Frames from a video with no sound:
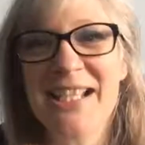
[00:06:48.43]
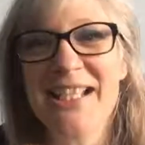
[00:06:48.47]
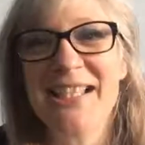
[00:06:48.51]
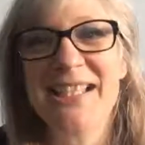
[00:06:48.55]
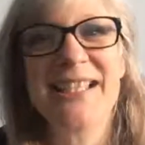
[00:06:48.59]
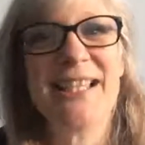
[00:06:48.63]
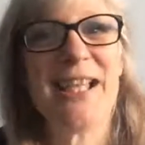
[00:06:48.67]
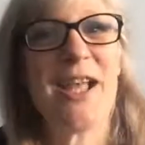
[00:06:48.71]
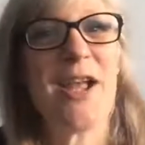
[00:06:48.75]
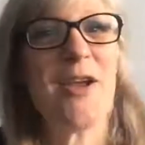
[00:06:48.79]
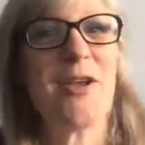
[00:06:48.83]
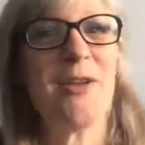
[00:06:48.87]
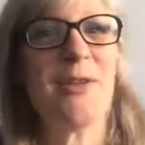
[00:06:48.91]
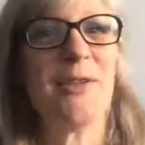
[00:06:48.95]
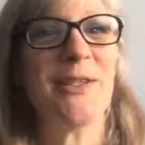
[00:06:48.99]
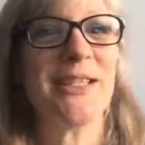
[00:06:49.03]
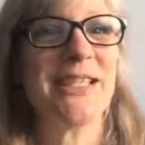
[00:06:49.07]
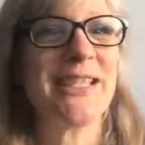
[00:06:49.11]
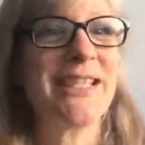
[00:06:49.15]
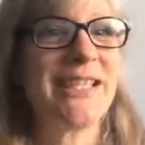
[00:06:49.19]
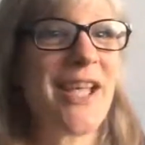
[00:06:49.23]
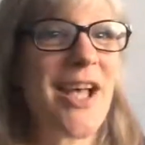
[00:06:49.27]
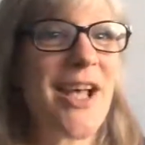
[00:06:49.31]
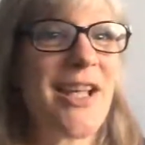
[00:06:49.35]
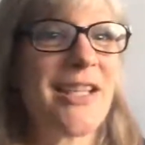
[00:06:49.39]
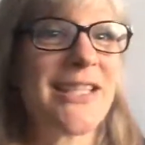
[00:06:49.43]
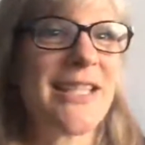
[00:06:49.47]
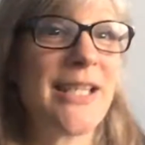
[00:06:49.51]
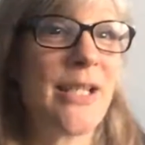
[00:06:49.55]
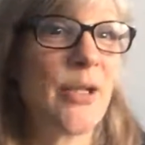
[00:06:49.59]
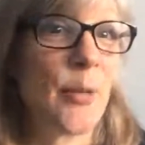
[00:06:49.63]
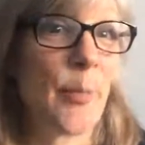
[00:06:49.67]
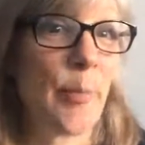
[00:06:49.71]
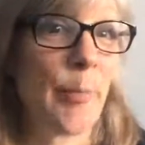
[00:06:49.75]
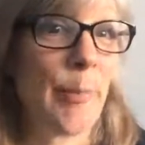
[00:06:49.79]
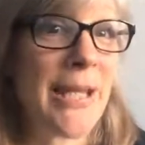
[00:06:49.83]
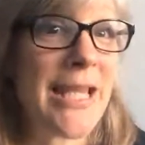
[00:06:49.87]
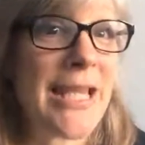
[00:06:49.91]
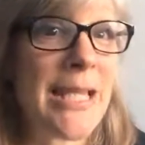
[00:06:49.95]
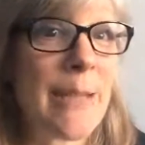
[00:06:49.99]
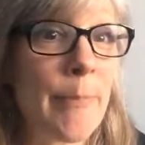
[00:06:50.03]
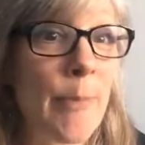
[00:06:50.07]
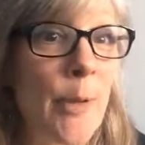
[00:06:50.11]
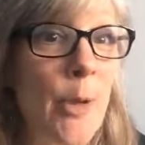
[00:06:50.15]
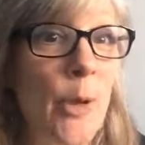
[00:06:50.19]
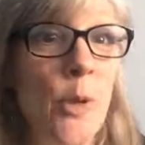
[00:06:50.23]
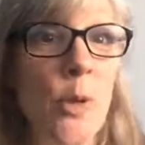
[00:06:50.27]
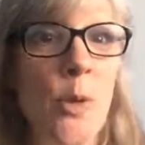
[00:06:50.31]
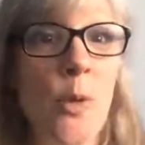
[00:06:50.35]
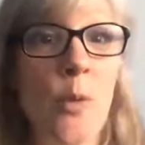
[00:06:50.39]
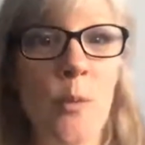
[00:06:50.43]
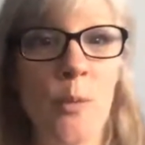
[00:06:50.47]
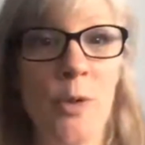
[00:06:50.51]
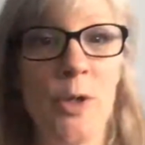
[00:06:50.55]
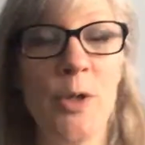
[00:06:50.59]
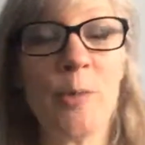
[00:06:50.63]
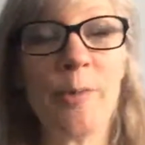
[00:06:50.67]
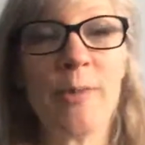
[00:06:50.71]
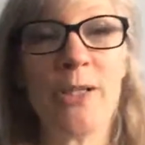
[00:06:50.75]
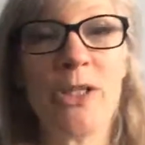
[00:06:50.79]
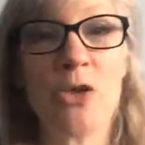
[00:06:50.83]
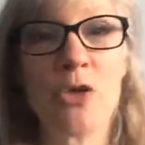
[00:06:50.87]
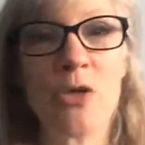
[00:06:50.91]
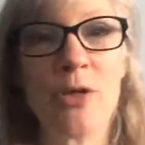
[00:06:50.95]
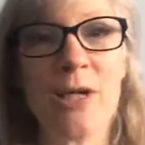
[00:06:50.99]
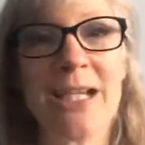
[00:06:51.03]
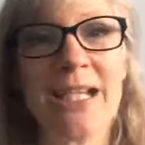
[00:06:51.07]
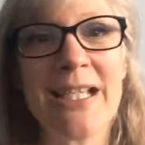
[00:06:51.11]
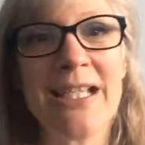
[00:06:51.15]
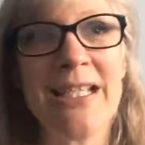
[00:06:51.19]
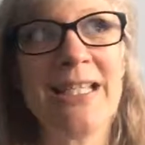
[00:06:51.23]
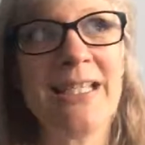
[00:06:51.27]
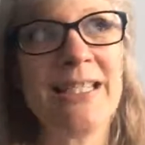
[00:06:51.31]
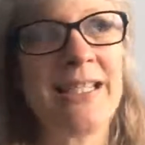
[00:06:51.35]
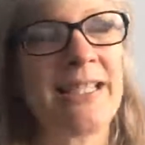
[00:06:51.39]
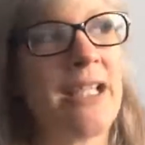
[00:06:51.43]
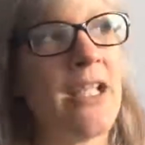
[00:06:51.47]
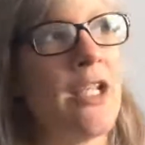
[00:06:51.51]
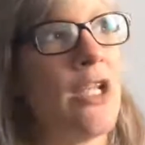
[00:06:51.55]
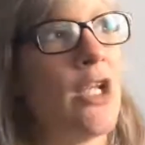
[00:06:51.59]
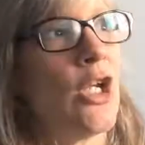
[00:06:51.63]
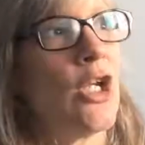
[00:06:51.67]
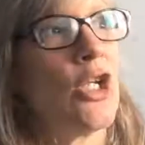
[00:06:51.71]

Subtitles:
So certain people will be triggers.